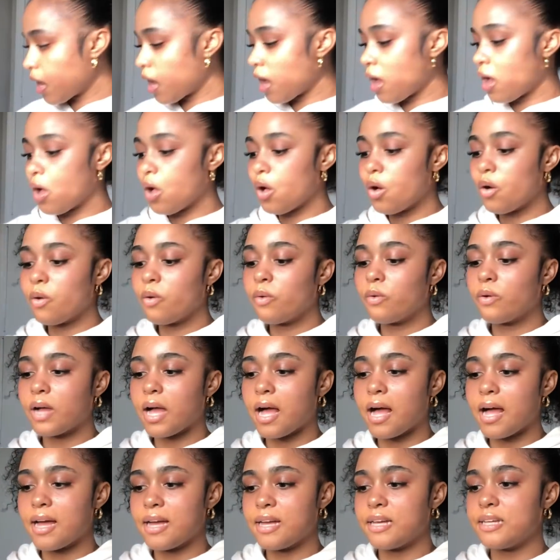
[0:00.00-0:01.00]
oh
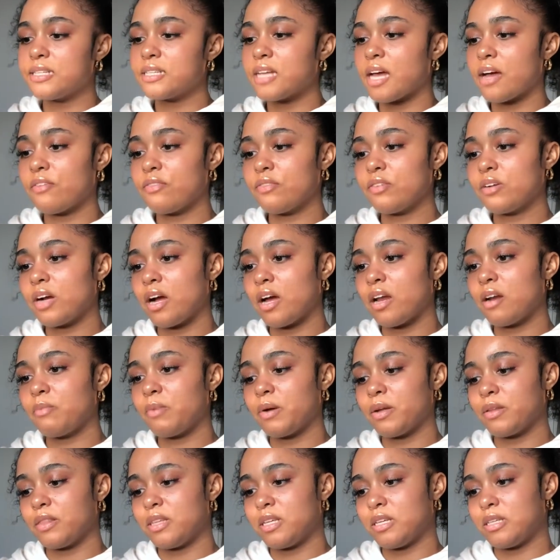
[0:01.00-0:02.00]
guys i forgot
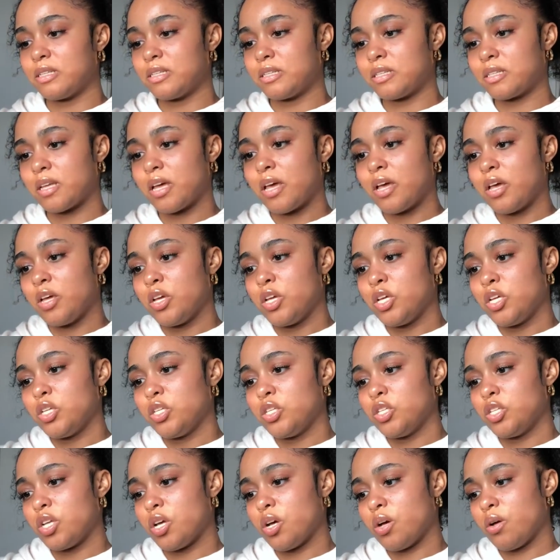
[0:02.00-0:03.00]
about this
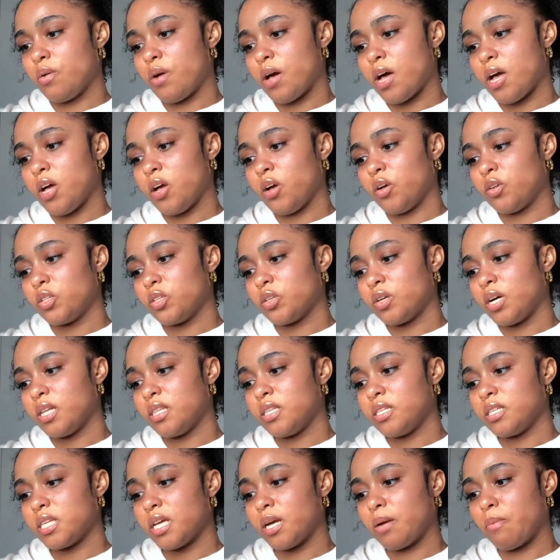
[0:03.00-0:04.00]
so i also got
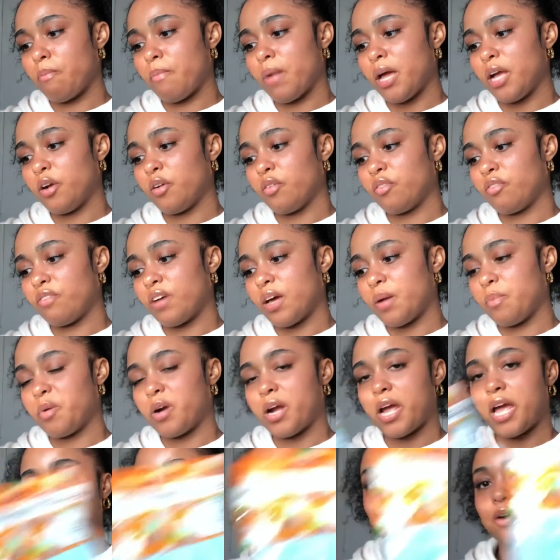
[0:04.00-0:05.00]
this like microfiber
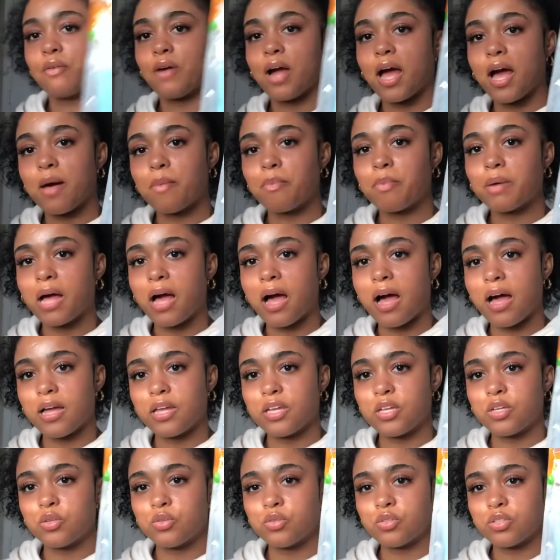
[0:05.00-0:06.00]
hair wrap i
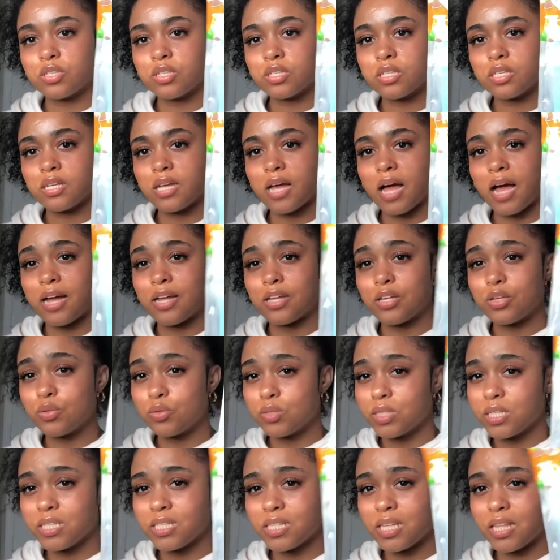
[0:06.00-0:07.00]
usually i
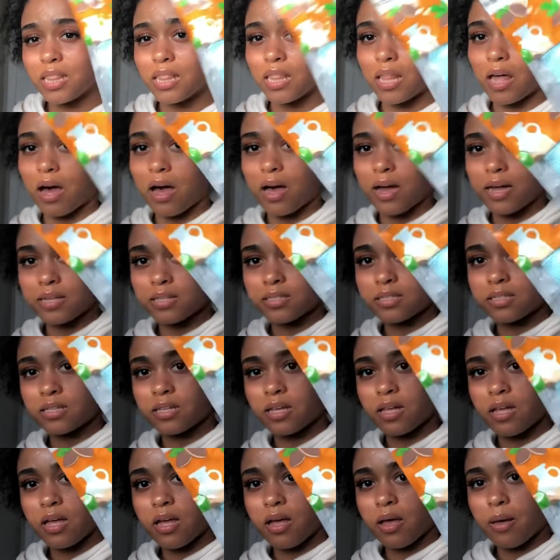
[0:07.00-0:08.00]
use these a lot
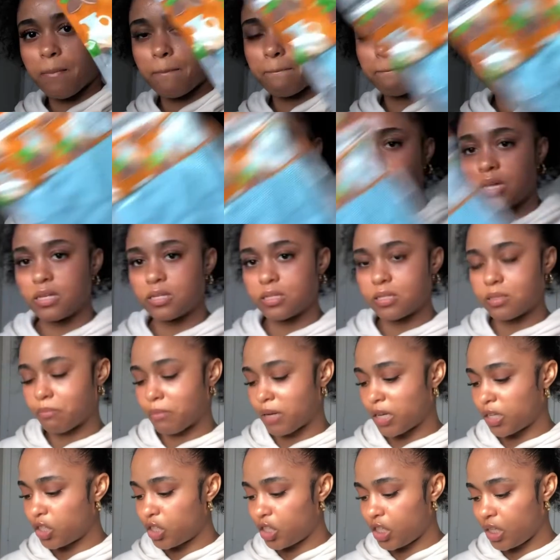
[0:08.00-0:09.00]
but
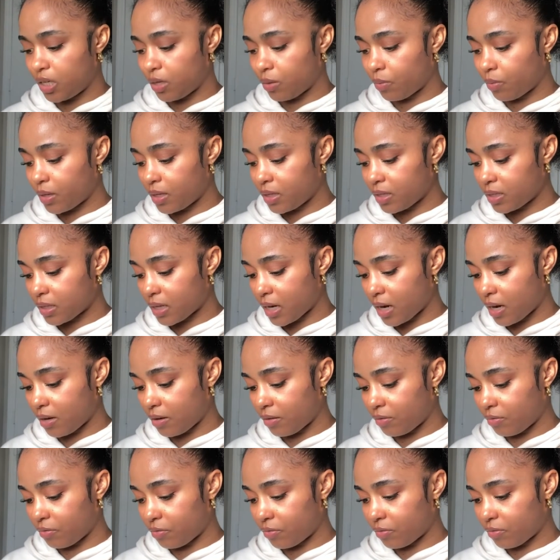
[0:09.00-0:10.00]
my cheetah one is kind of